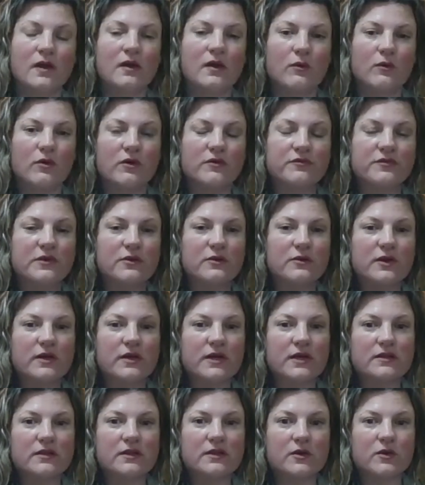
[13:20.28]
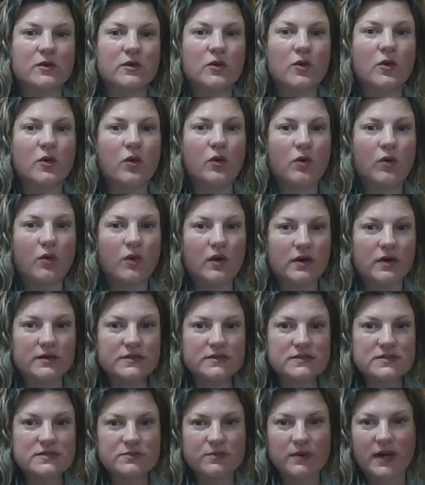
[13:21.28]
Well, if you look at the
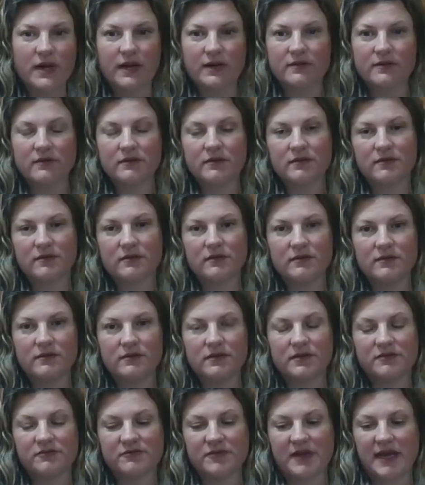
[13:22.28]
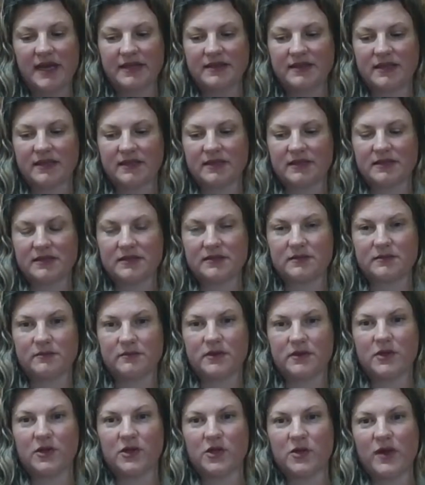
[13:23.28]
courts, right, the fact that
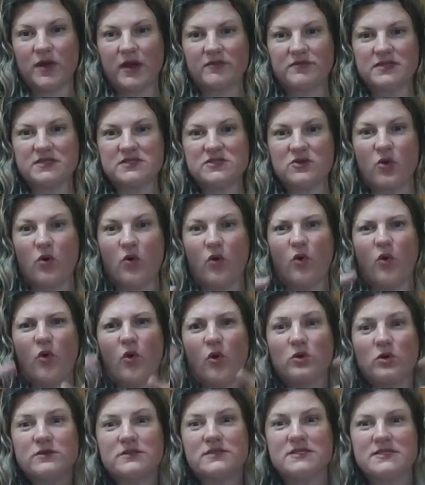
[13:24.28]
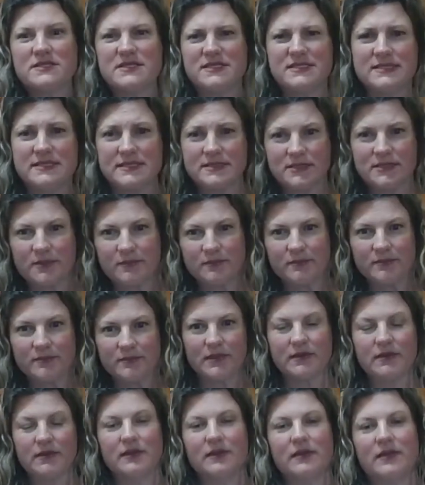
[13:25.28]
you have this old system
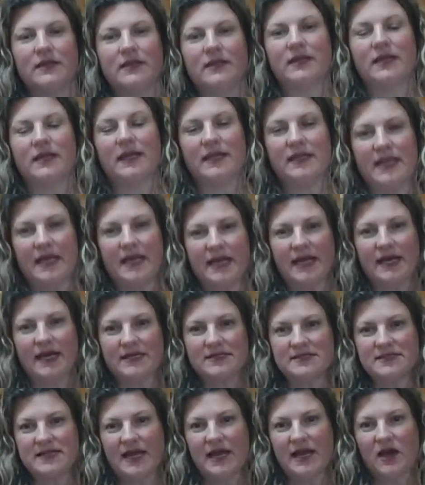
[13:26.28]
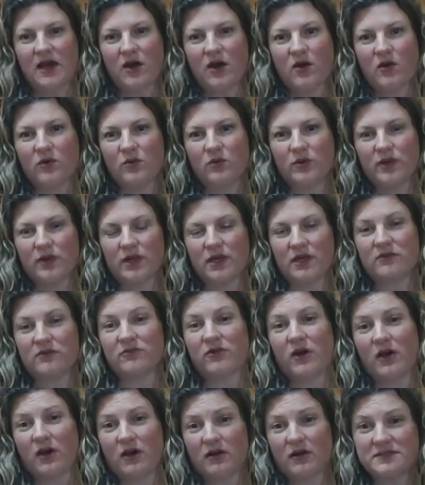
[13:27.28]
that has now
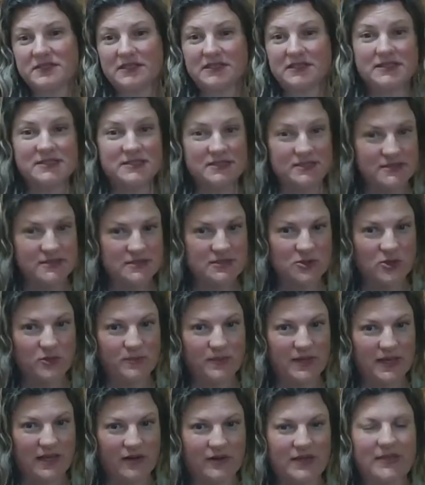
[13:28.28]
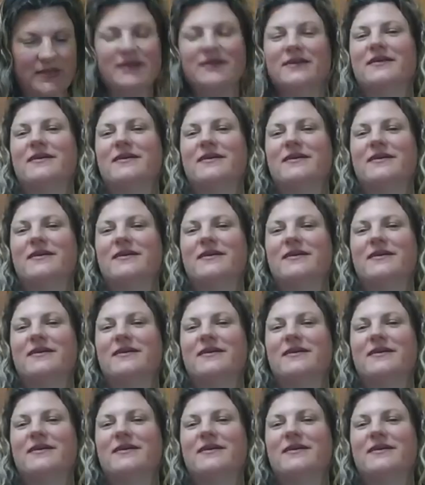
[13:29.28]
evolved, at least in Sonoma County,